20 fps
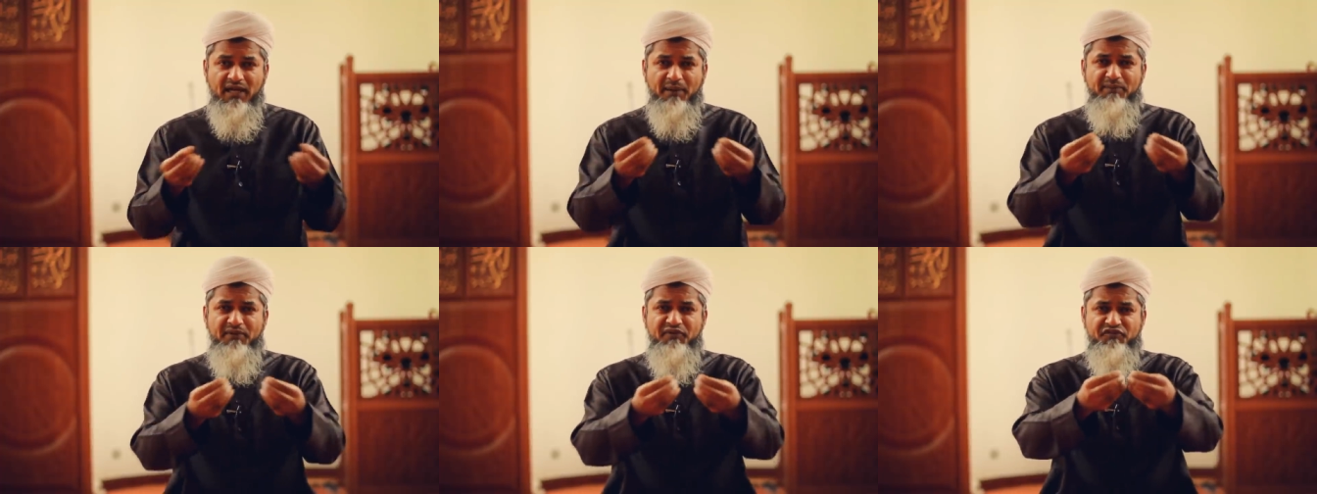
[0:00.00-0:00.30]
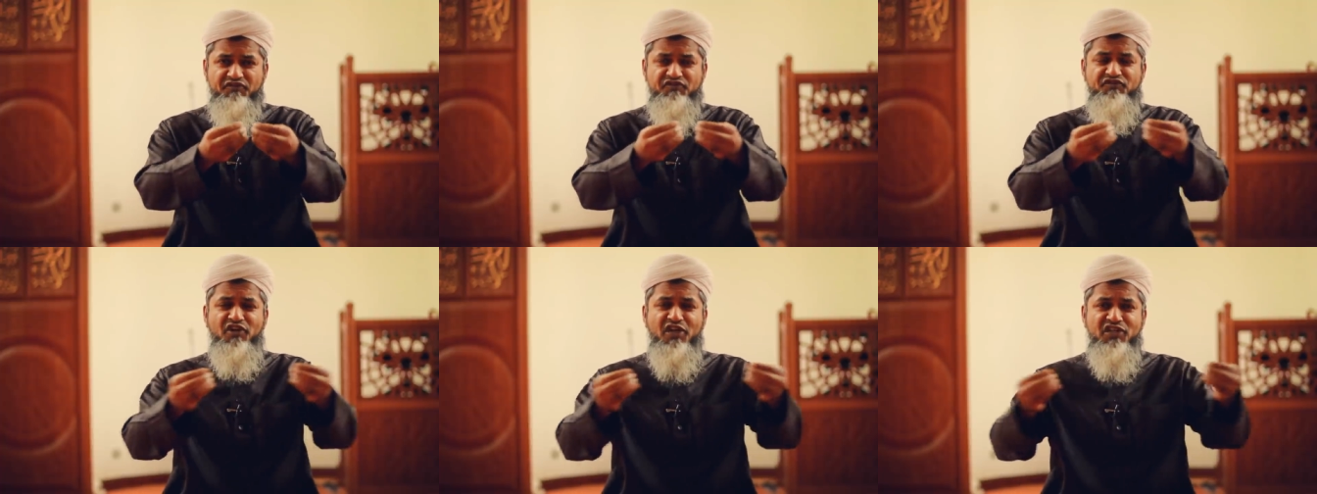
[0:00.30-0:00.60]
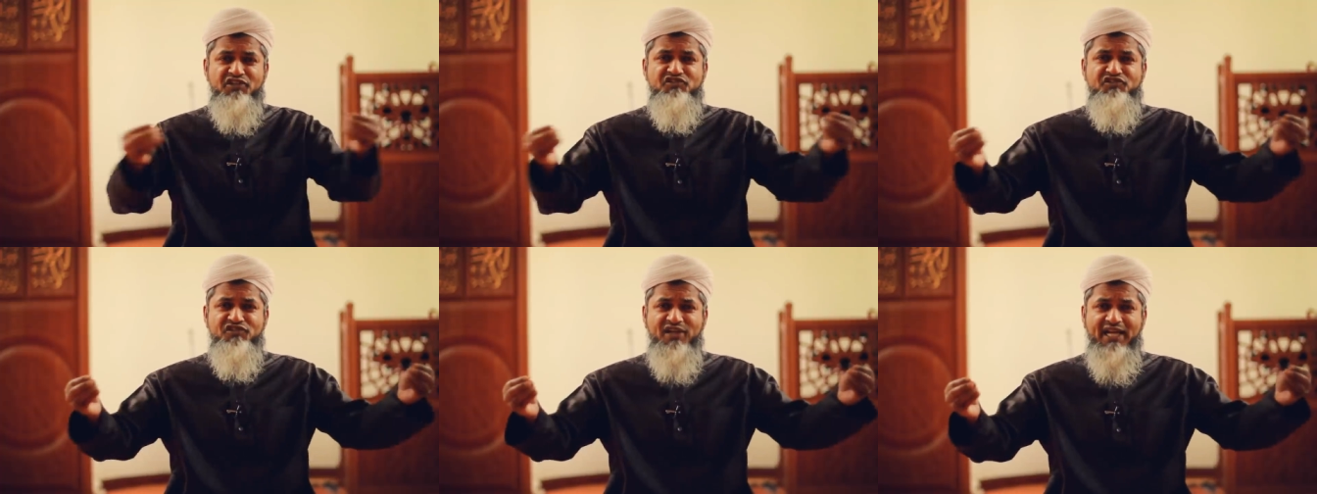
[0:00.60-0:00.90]
I mean,
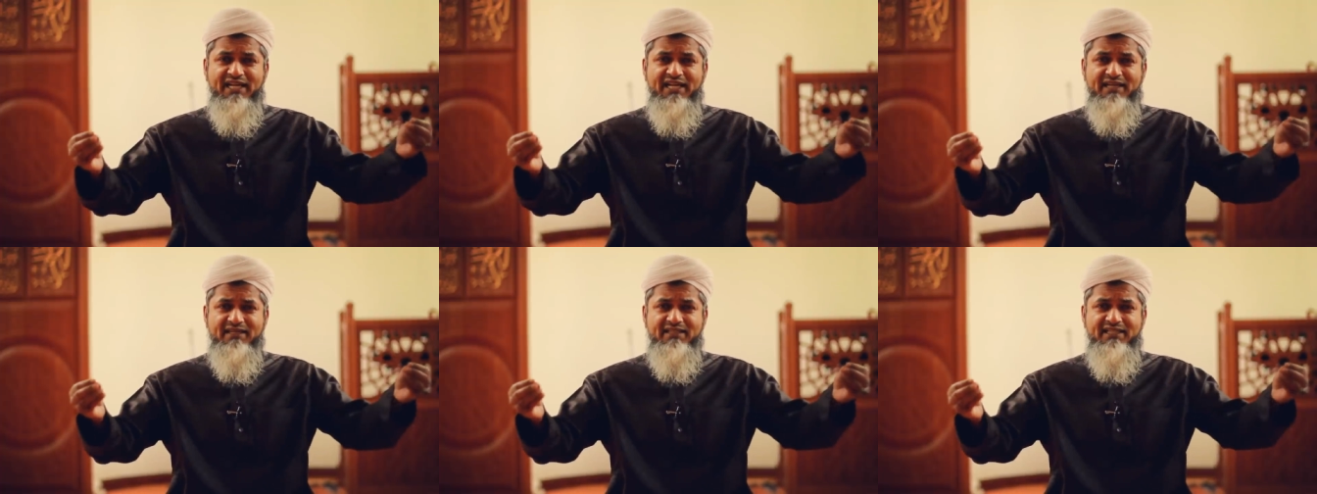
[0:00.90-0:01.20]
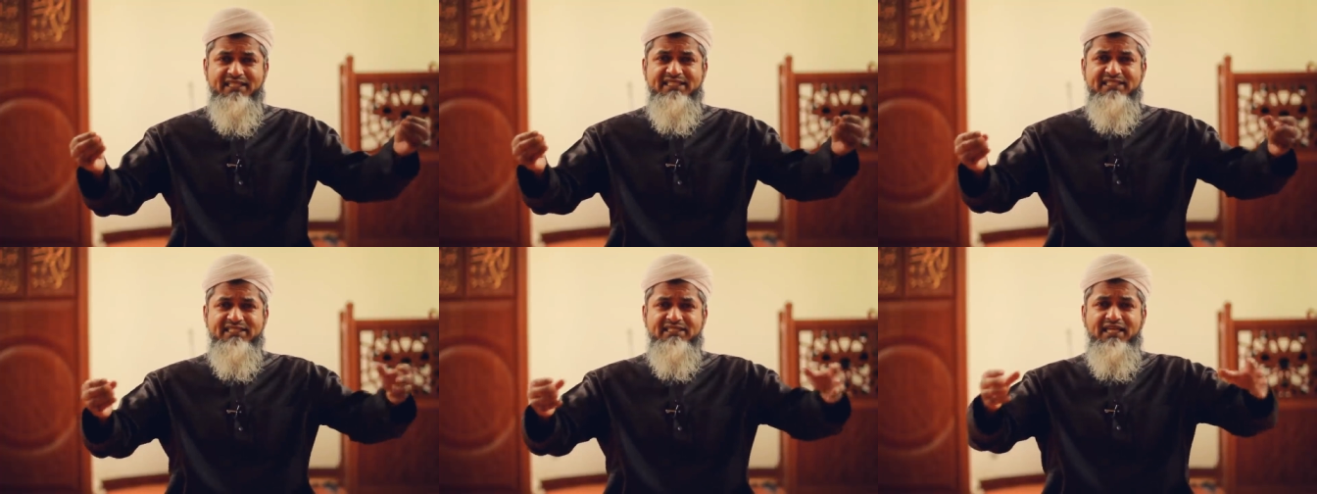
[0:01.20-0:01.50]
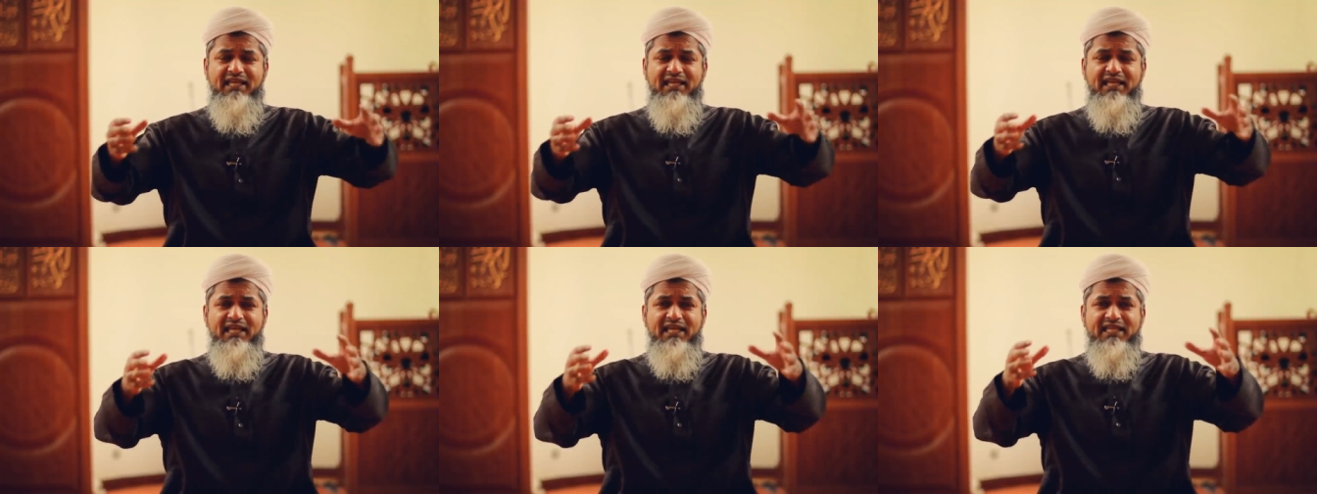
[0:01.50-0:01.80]
front rank. This is
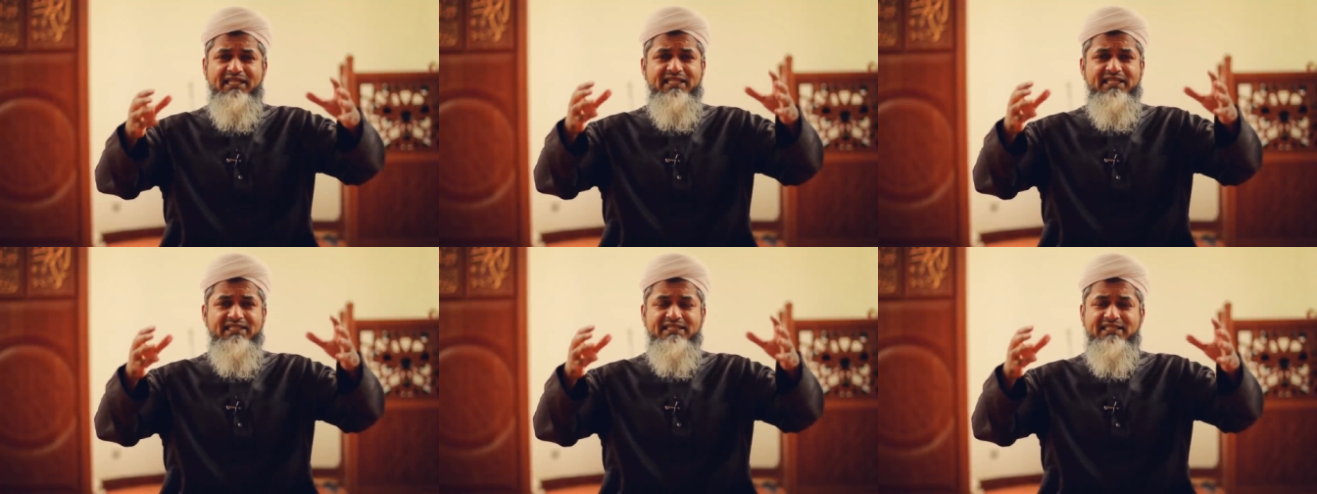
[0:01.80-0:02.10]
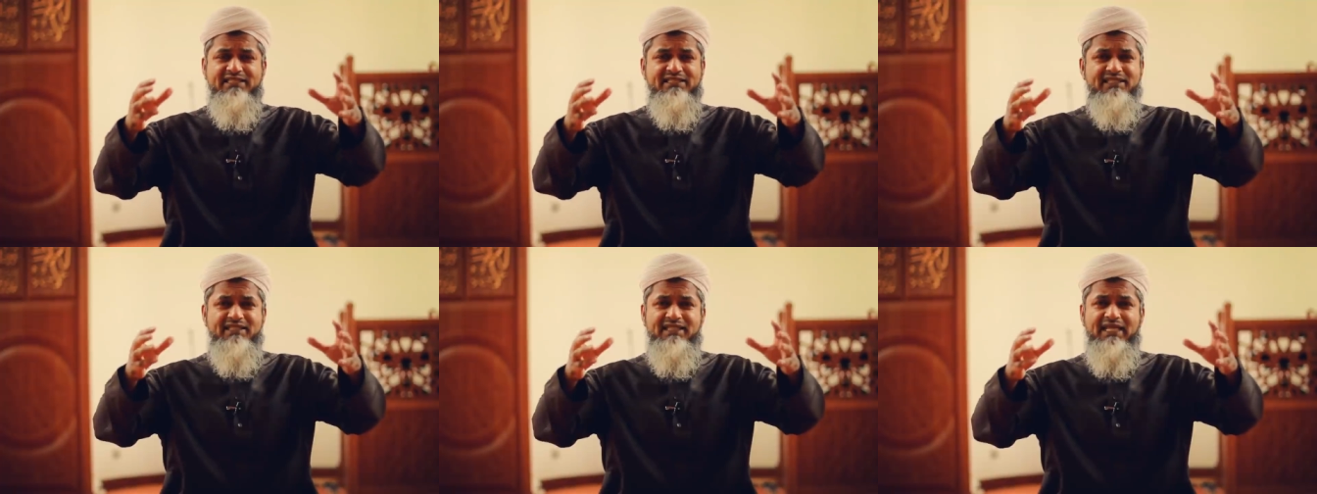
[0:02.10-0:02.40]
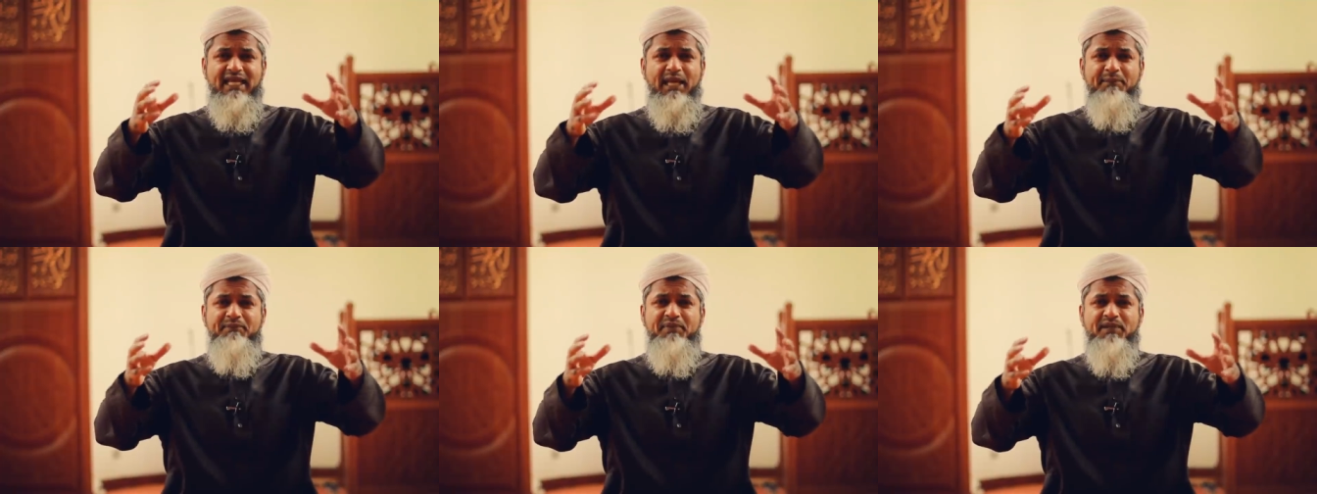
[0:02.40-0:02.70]
this is an
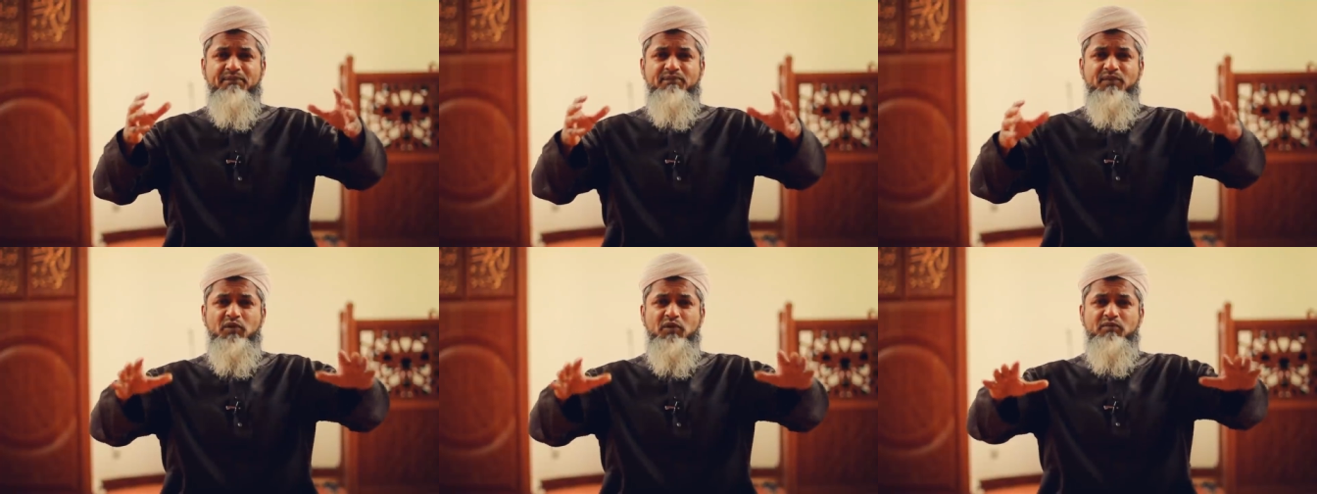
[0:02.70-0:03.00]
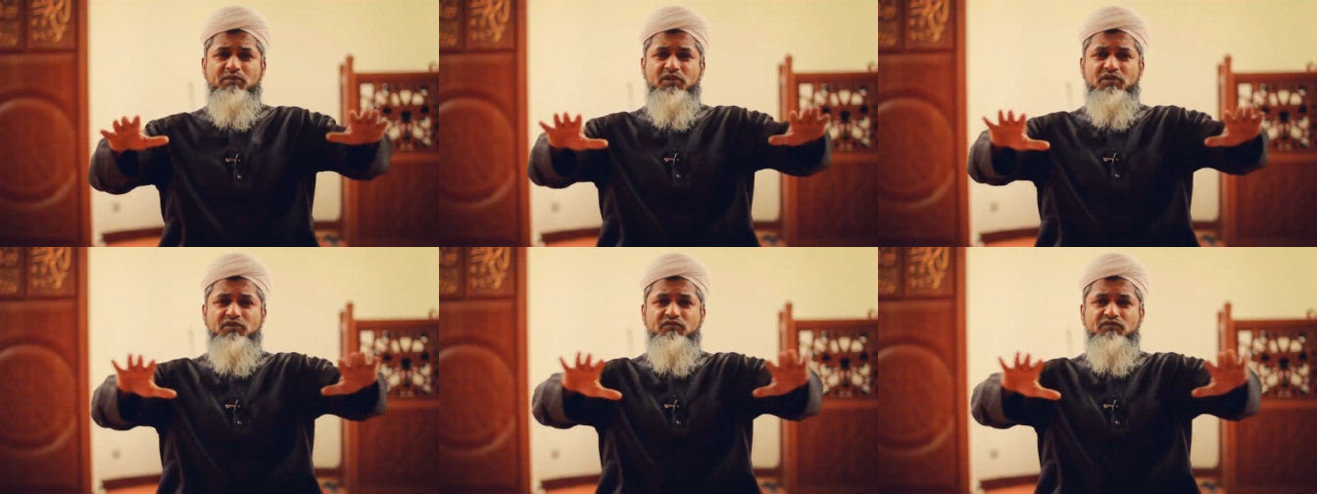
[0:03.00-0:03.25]
epic moment.